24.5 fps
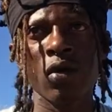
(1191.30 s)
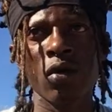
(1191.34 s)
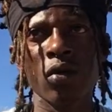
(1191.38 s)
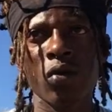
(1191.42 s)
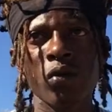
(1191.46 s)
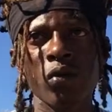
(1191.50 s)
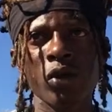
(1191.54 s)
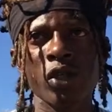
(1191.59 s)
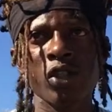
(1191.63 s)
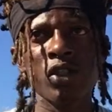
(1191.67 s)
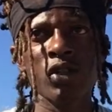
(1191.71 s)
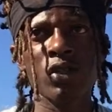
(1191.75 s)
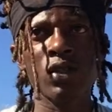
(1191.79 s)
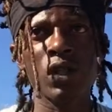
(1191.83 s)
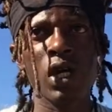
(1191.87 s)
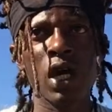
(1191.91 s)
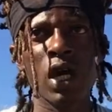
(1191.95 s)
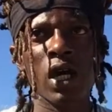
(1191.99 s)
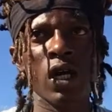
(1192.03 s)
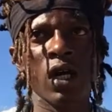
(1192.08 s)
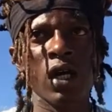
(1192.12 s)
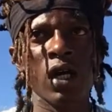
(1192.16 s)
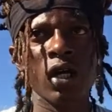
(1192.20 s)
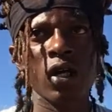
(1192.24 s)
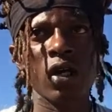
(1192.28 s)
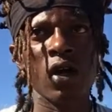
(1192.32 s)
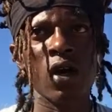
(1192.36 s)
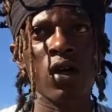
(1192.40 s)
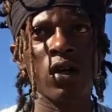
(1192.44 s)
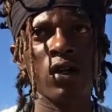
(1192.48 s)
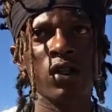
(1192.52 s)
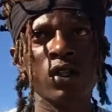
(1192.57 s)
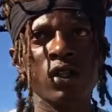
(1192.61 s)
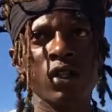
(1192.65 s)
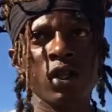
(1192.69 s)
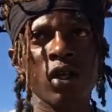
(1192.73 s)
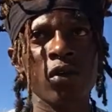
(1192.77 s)
We should not cut
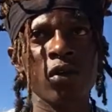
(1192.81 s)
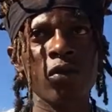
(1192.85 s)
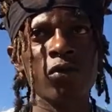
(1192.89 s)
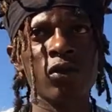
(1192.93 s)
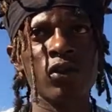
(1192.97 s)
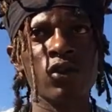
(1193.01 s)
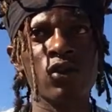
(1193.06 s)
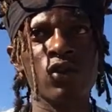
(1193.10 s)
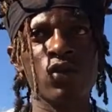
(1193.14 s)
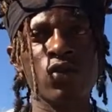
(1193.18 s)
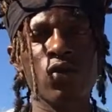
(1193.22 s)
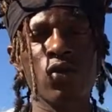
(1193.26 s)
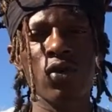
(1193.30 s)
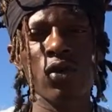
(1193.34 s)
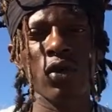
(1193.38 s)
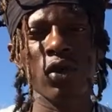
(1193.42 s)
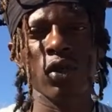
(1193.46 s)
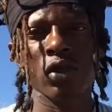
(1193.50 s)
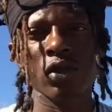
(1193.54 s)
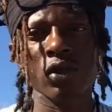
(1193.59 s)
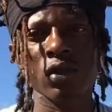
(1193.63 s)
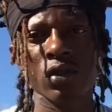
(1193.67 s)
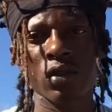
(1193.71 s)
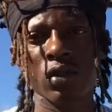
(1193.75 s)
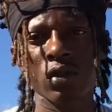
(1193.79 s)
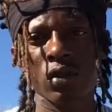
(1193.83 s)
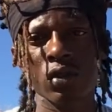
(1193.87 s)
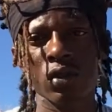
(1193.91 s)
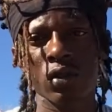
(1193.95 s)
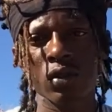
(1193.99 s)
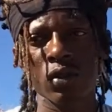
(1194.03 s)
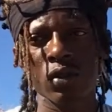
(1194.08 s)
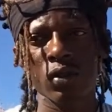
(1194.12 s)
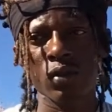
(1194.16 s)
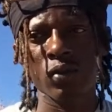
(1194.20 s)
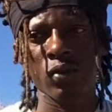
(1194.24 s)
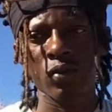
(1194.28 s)
ourselves short
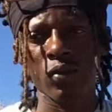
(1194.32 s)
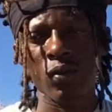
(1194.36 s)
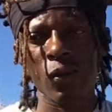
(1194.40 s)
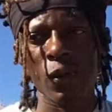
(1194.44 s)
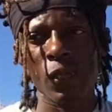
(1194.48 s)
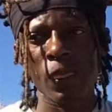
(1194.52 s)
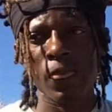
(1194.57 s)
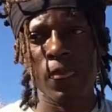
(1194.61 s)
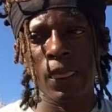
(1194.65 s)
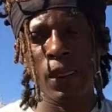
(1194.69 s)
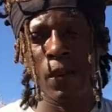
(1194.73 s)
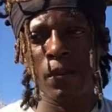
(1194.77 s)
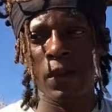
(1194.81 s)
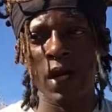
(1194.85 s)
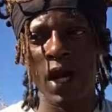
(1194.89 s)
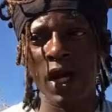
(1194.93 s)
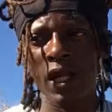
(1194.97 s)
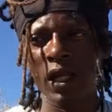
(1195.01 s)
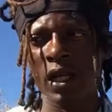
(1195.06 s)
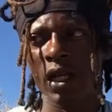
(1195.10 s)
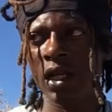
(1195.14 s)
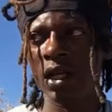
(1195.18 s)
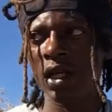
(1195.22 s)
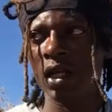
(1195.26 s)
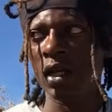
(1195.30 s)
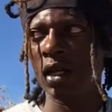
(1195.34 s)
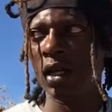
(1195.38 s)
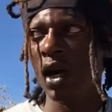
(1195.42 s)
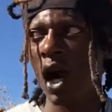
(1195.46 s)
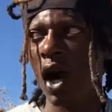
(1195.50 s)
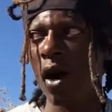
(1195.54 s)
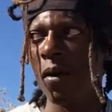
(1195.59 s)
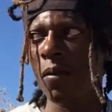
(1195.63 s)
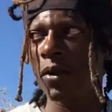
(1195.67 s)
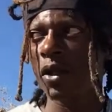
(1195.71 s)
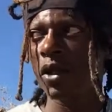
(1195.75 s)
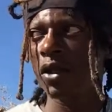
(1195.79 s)
by letting
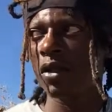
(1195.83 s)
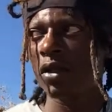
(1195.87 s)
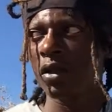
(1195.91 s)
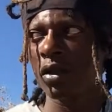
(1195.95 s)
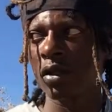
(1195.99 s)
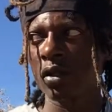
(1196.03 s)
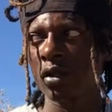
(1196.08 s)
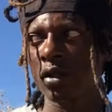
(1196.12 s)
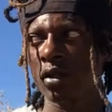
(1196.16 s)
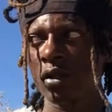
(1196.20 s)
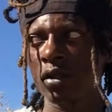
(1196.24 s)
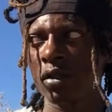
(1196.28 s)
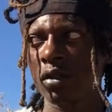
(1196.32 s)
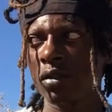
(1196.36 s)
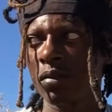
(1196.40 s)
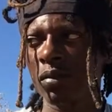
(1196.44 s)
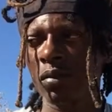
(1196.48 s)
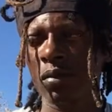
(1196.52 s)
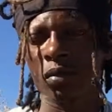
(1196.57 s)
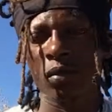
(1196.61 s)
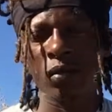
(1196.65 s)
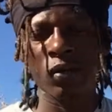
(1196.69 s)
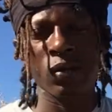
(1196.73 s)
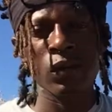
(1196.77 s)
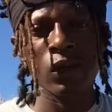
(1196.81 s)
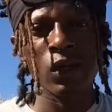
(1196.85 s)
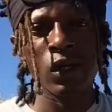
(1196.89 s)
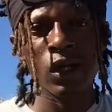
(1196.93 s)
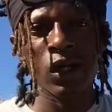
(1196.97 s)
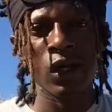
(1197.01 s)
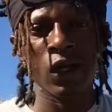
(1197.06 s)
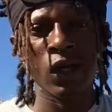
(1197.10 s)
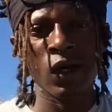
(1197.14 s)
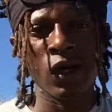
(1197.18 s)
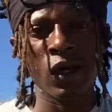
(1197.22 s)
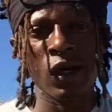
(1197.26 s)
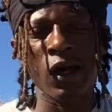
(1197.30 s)
commoners
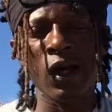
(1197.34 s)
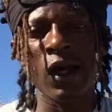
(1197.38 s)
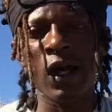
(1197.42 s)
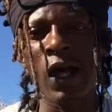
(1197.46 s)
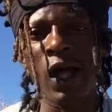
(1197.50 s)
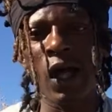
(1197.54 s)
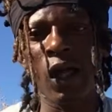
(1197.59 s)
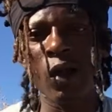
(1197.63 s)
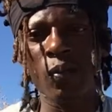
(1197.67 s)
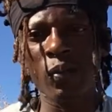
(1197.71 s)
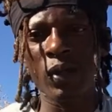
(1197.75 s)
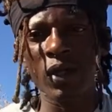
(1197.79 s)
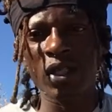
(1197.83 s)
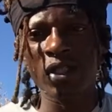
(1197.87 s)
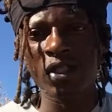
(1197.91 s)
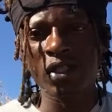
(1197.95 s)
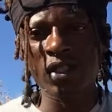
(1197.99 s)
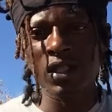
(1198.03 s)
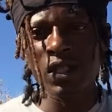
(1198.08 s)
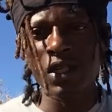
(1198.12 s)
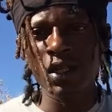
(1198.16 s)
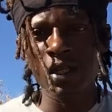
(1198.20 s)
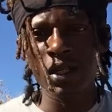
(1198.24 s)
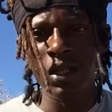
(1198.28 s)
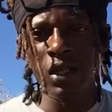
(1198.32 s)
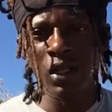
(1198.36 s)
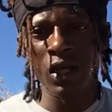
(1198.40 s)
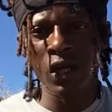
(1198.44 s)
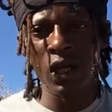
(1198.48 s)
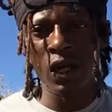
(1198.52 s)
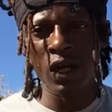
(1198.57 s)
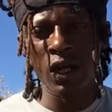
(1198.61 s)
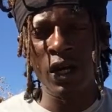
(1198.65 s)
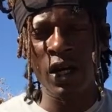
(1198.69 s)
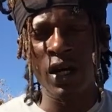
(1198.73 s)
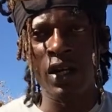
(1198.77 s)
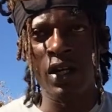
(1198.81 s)
help us think in
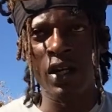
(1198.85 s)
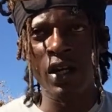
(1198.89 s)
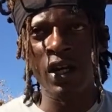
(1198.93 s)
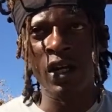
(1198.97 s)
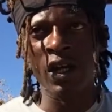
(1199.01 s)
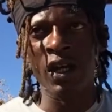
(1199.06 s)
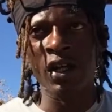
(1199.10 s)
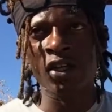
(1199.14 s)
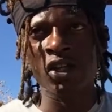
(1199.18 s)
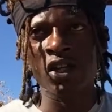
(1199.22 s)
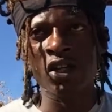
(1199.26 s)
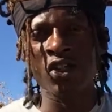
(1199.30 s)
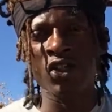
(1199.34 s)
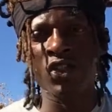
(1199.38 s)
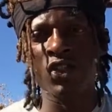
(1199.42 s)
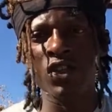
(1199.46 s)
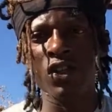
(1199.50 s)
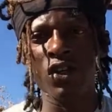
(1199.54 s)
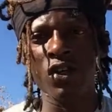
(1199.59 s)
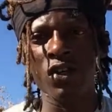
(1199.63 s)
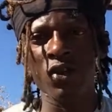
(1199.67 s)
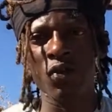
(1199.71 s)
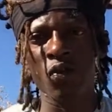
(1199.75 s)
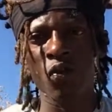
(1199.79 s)
a certain